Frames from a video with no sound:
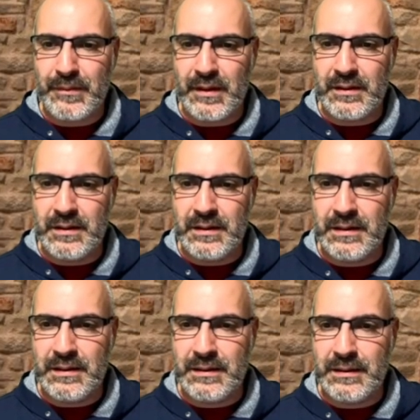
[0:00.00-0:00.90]

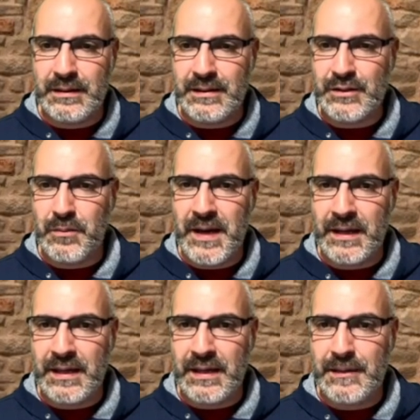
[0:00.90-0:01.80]
Let's go back
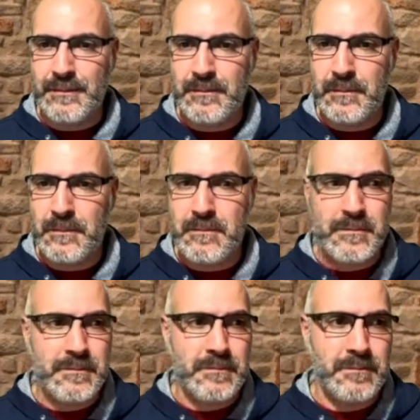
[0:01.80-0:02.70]
in.
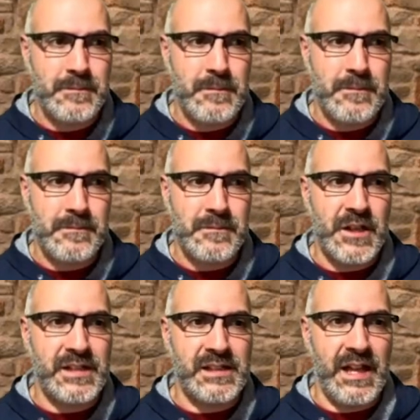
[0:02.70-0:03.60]

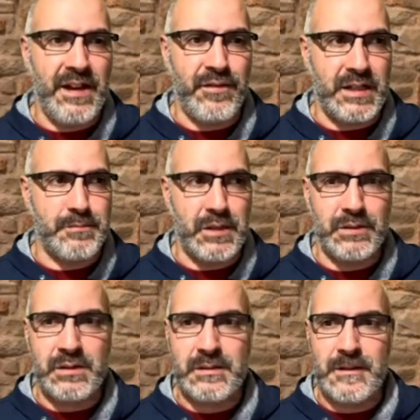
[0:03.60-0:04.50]
Looks like the half-rack's built.